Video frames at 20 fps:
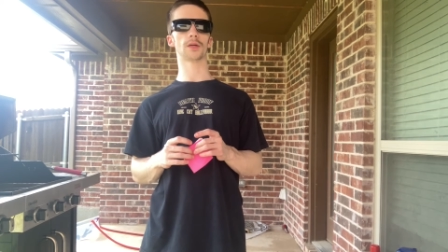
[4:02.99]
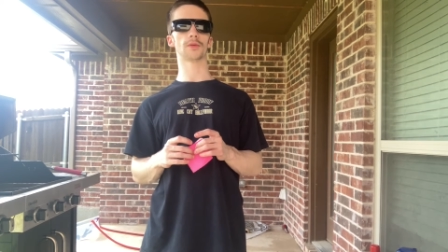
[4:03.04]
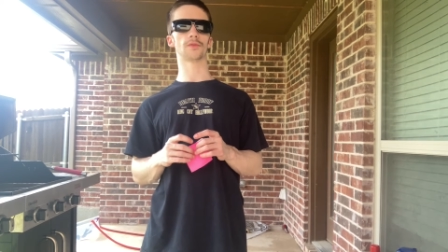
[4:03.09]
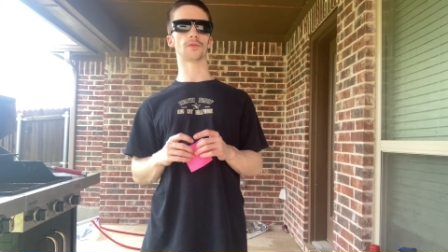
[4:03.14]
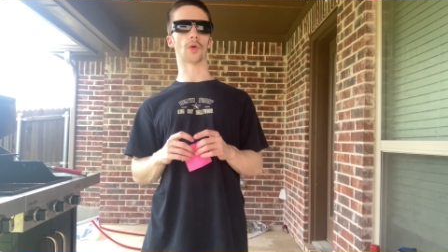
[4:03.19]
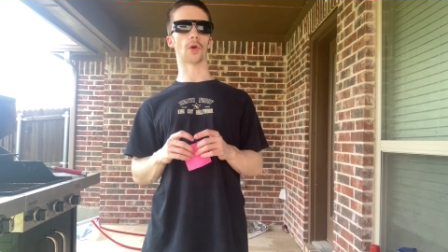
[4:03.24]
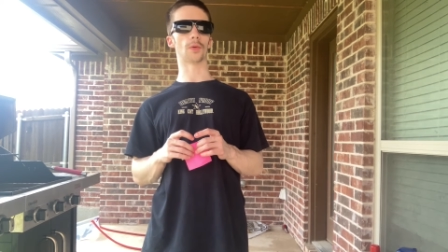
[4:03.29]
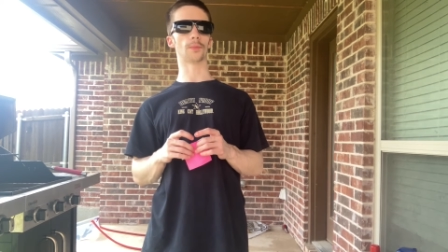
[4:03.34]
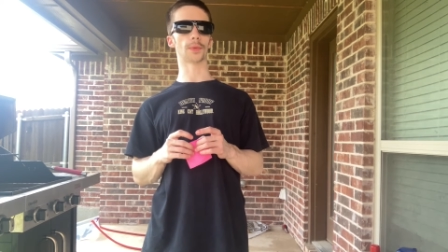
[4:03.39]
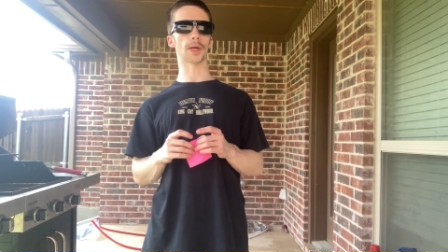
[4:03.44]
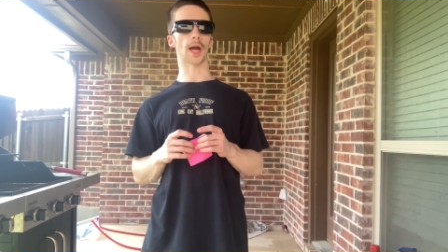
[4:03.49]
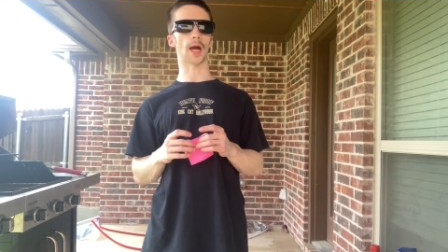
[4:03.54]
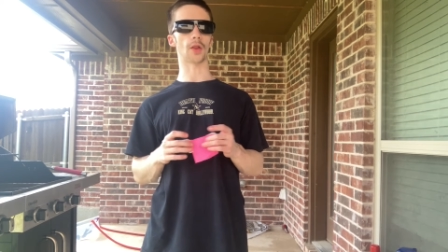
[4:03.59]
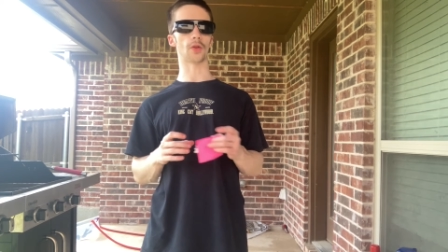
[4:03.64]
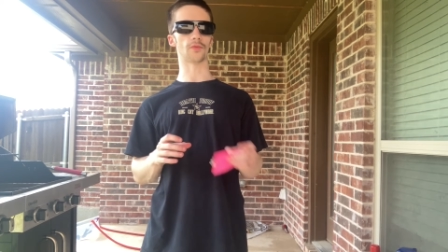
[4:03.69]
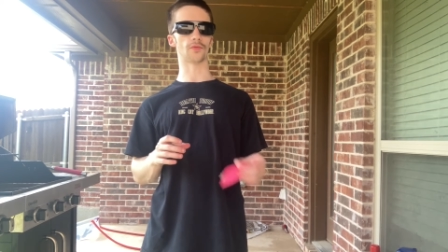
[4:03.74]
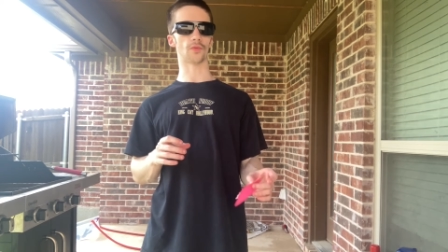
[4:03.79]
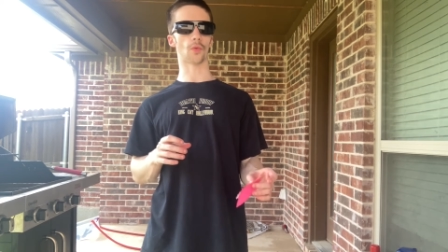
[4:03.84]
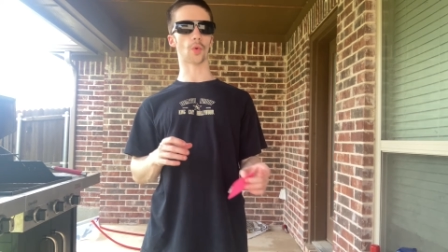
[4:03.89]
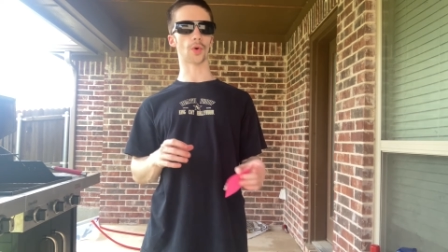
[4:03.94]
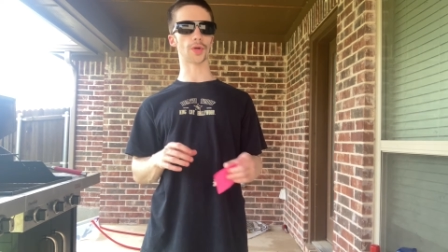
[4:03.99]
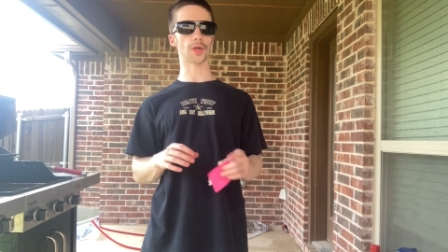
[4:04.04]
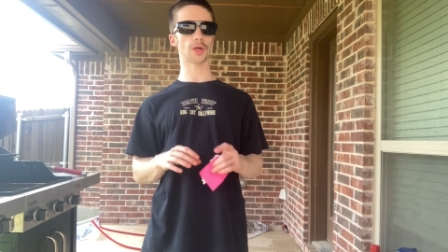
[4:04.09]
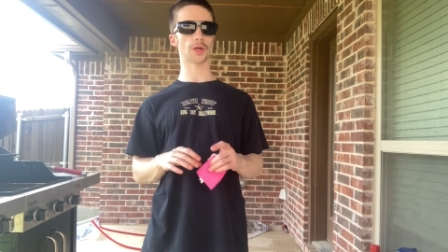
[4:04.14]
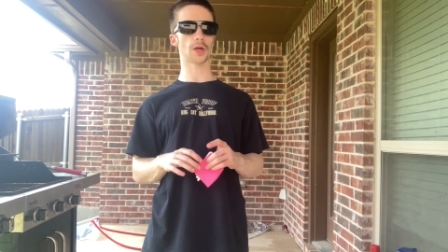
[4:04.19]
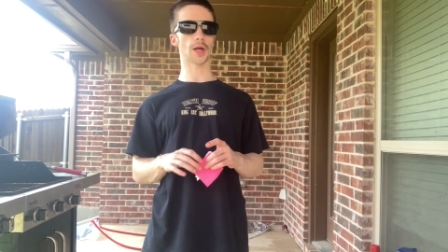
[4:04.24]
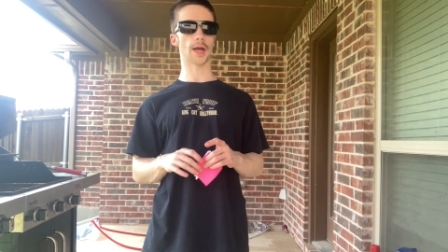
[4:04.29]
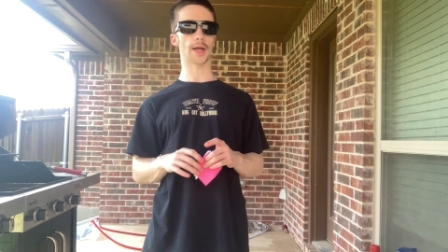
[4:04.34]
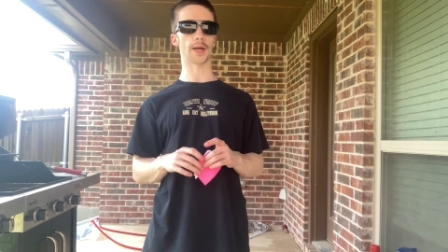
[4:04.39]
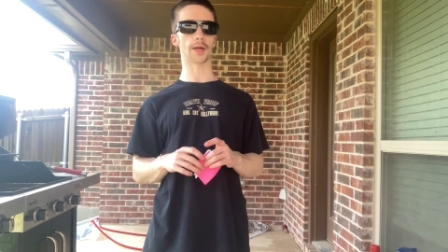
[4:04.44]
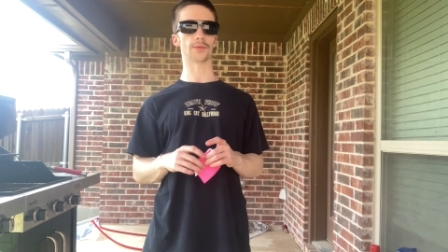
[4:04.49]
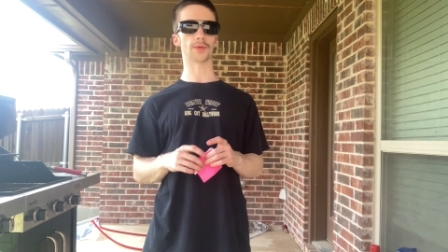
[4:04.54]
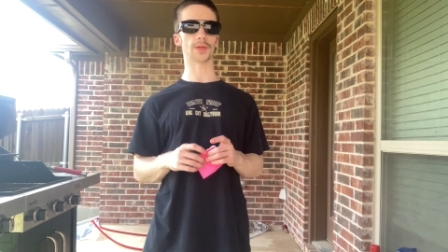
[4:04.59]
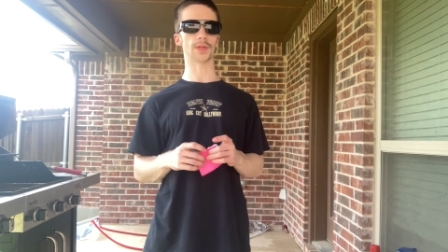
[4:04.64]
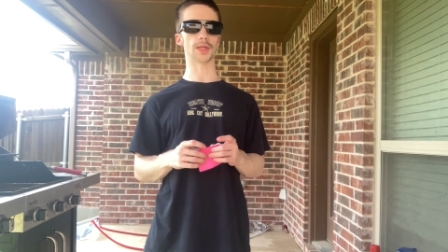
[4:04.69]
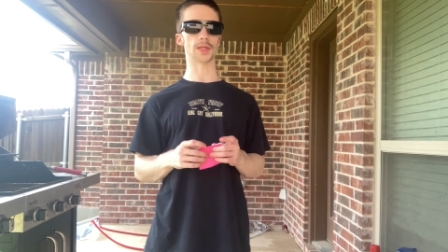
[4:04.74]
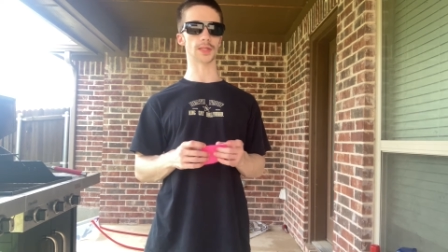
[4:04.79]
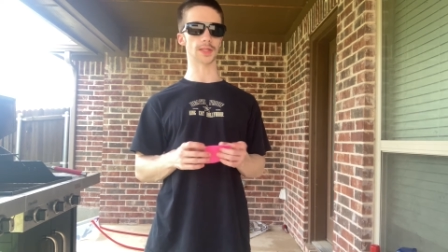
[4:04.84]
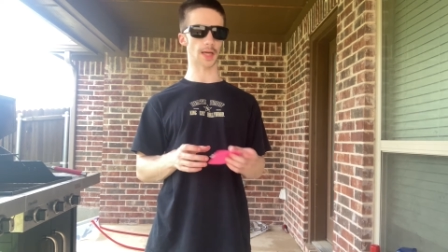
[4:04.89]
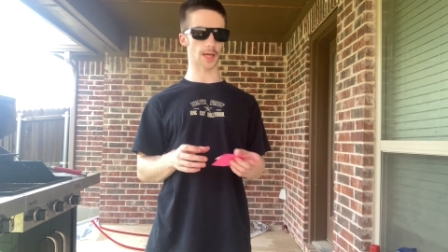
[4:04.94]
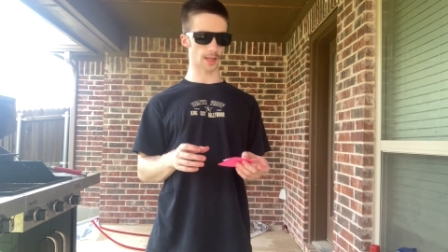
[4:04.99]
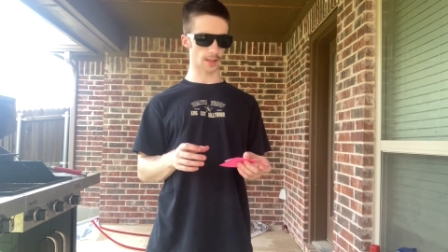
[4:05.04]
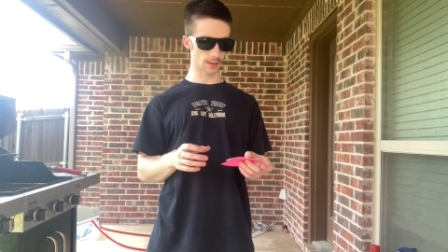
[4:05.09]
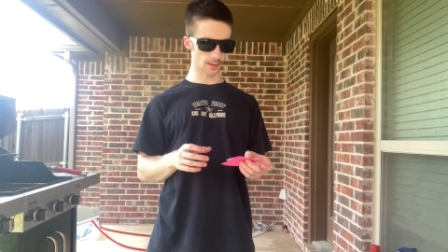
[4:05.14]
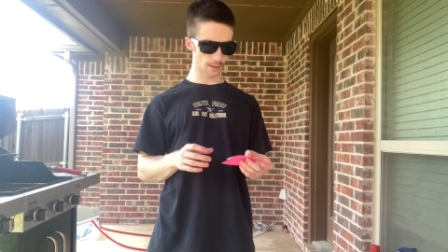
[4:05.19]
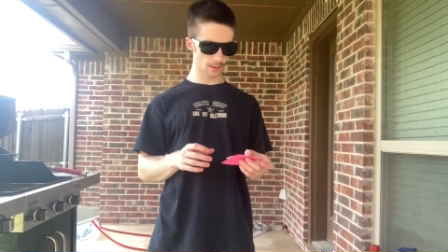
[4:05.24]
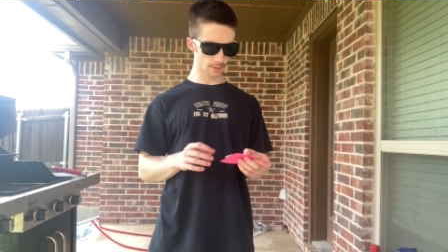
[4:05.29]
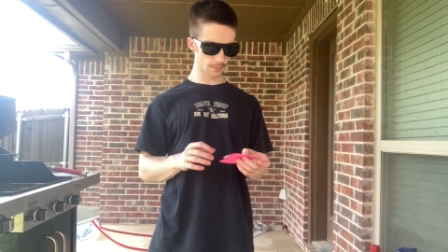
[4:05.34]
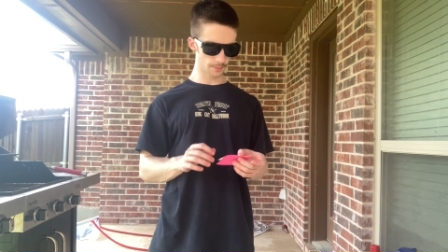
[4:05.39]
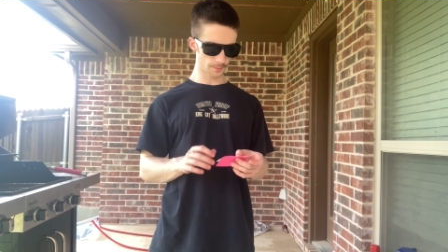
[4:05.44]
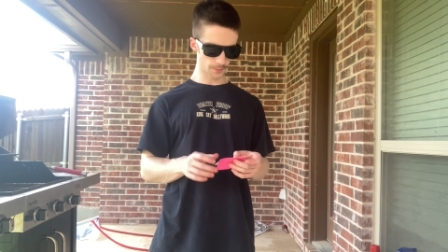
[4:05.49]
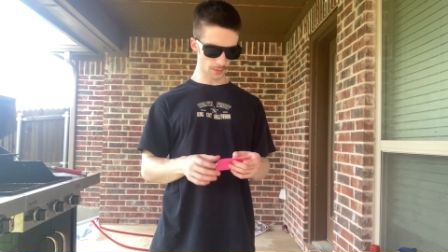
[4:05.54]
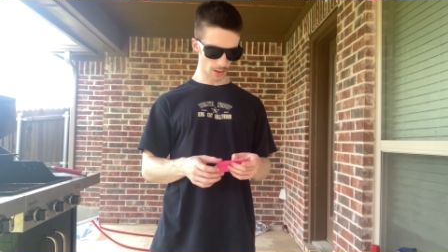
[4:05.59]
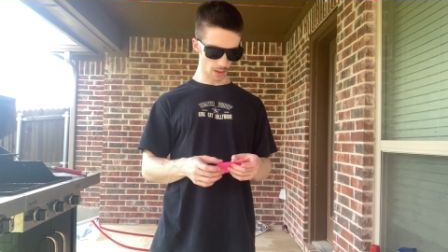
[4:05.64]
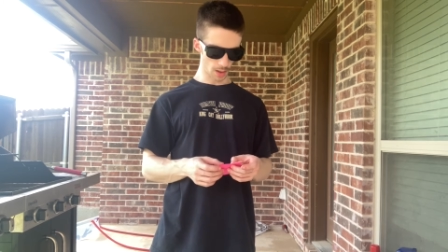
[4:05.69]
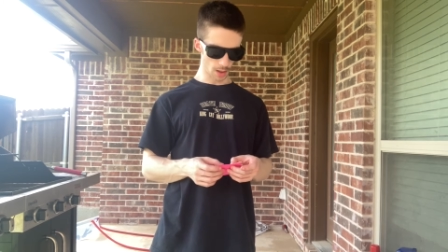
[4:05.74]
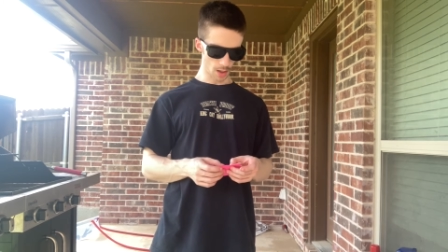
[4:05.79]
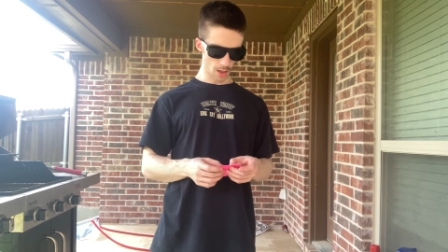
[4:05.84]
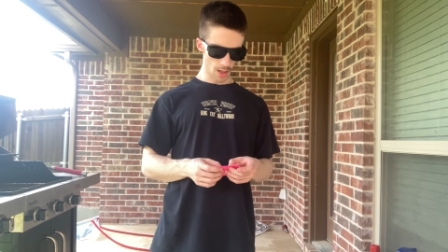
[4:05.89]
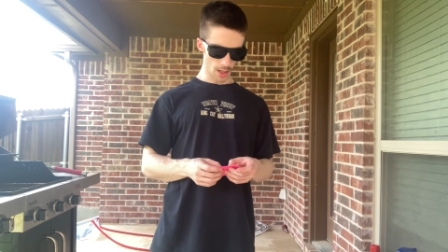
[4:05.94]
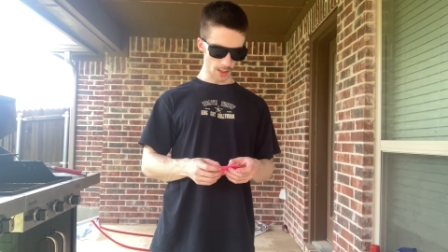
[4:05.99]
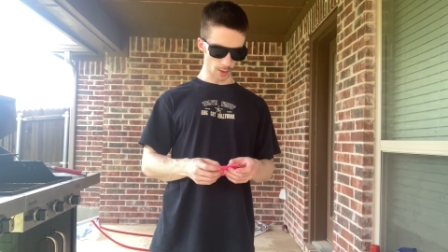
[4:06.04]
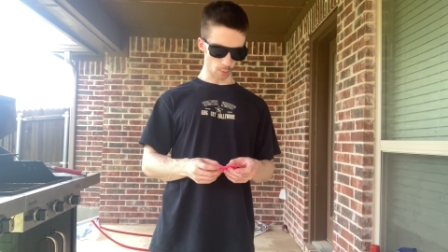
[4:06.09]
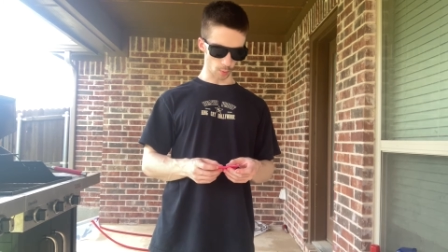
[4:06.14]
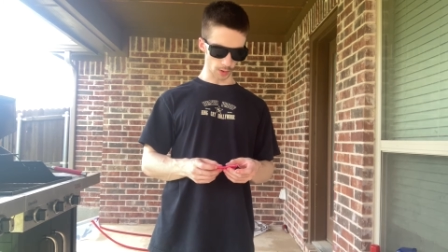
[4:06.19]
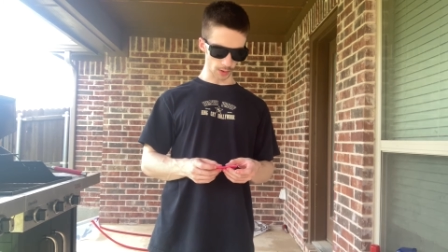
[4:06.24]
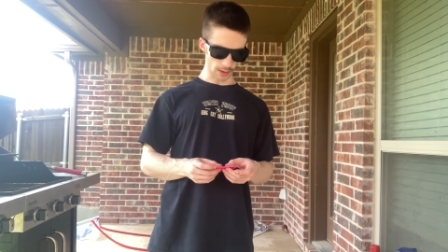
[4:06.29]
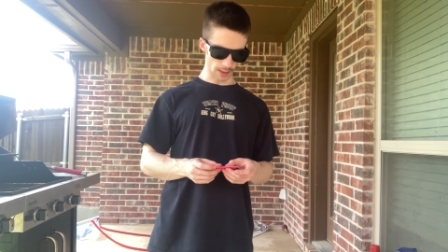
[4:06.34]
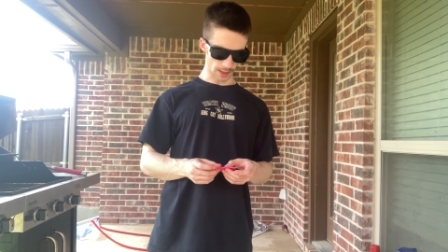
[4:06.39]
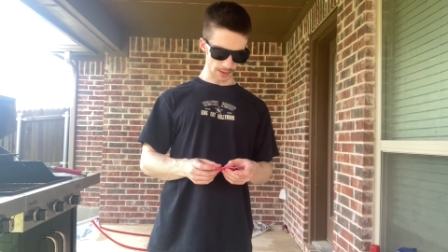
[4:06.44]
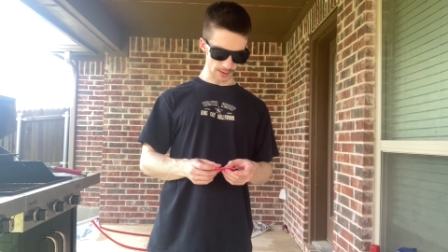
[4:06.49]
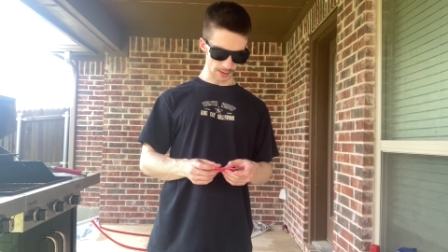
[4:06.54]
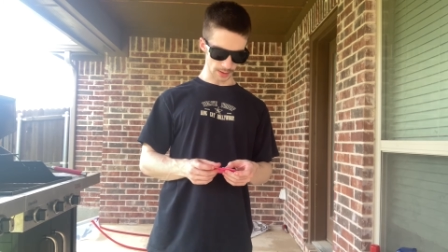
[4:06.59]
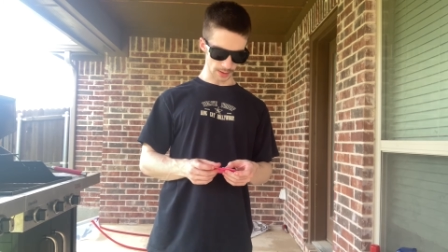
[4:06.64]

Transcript: from California and everything's edited. And one last